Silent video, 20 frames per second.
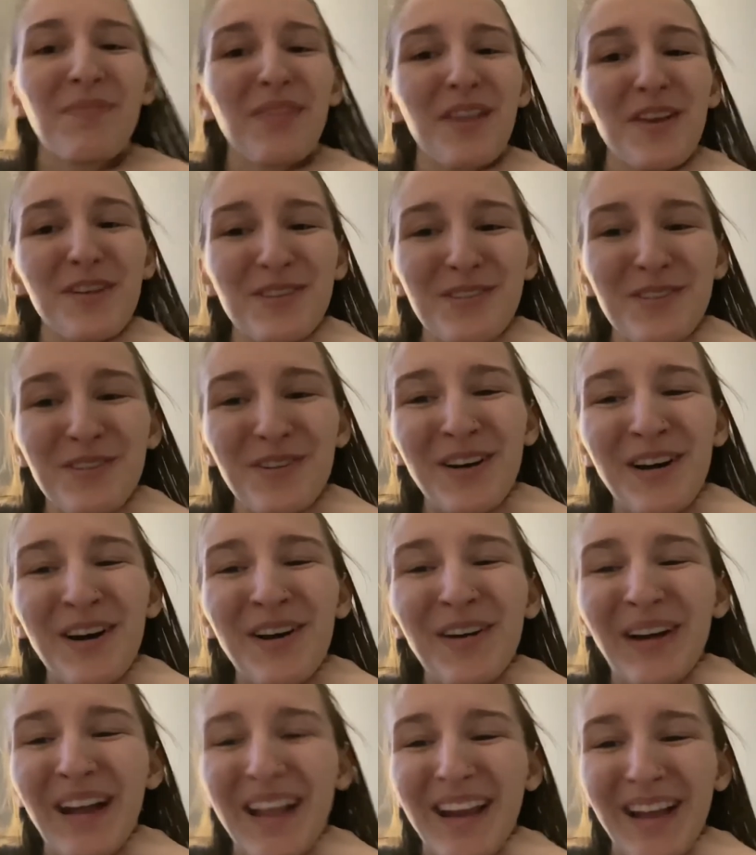So
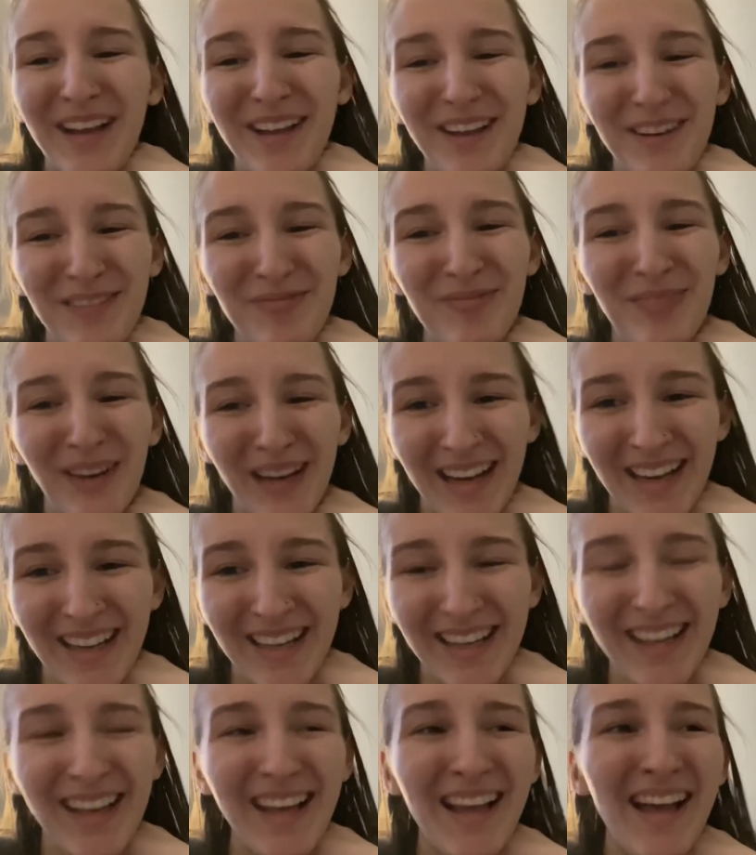when I come
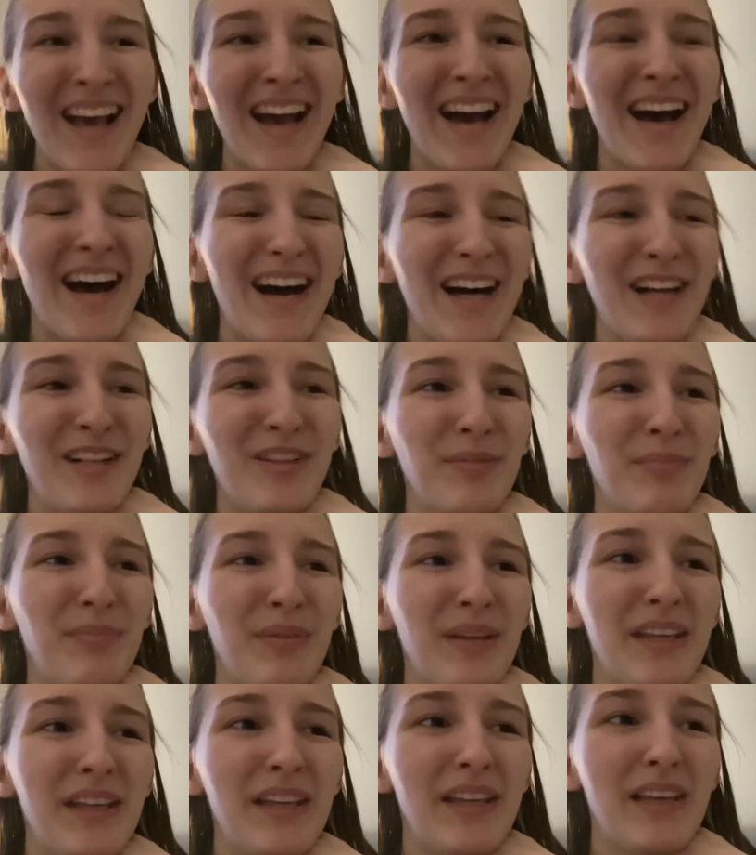back, I
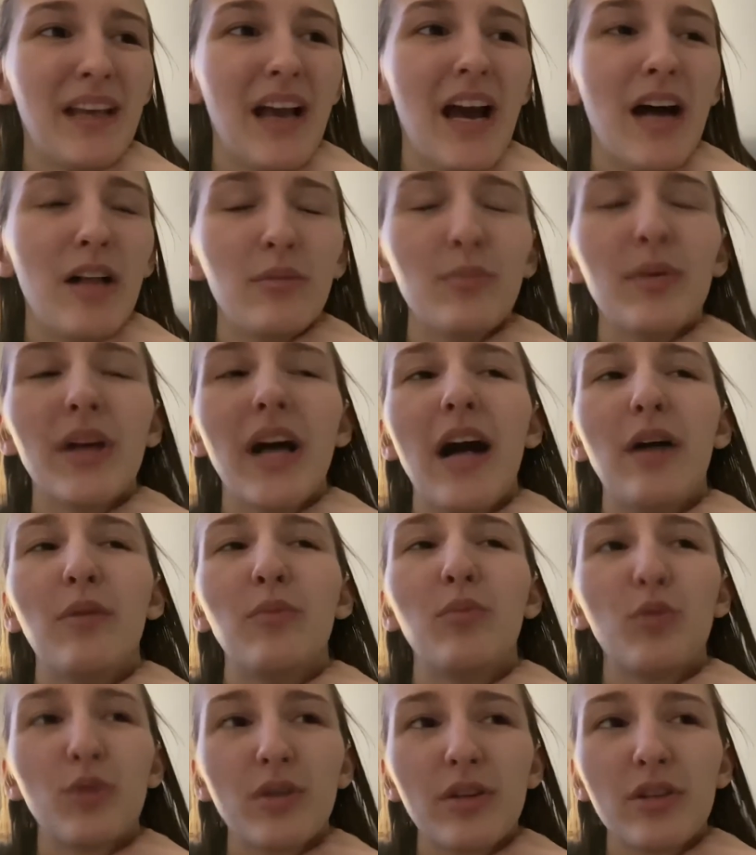
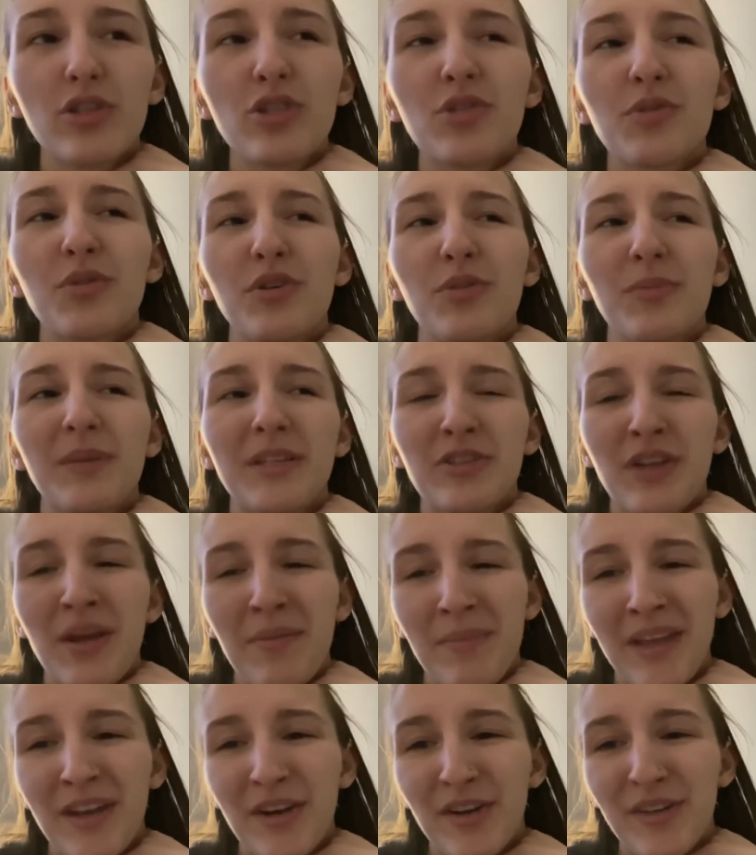won't show you me drying
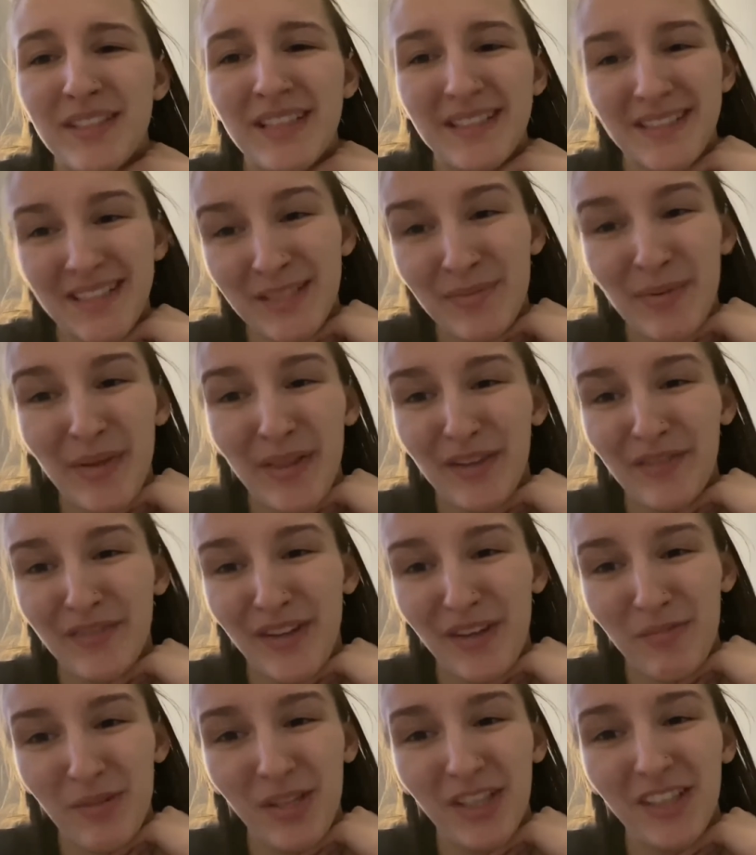my hair because that takes about like
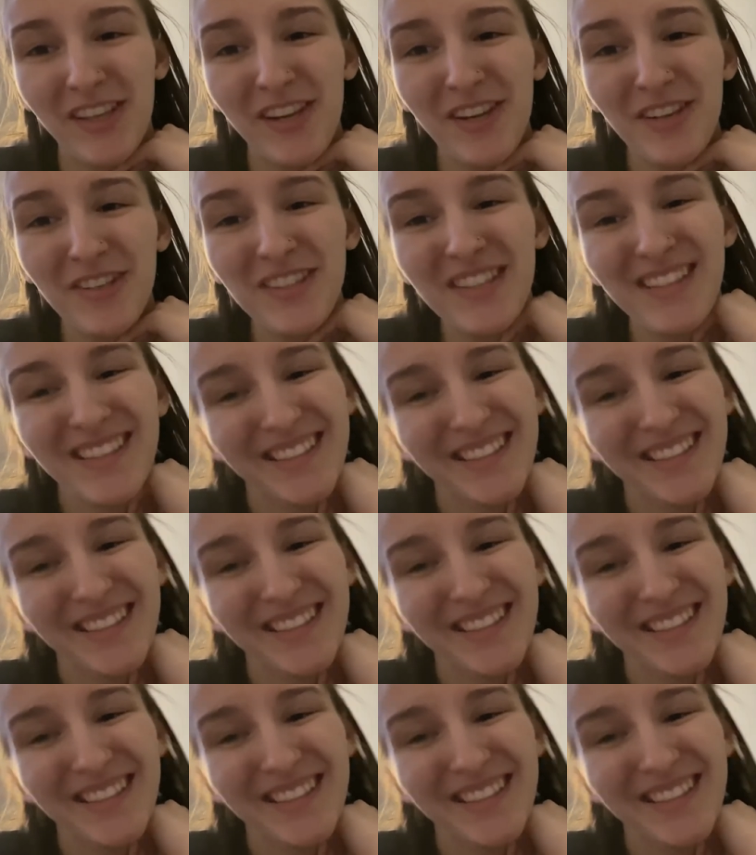5 million years.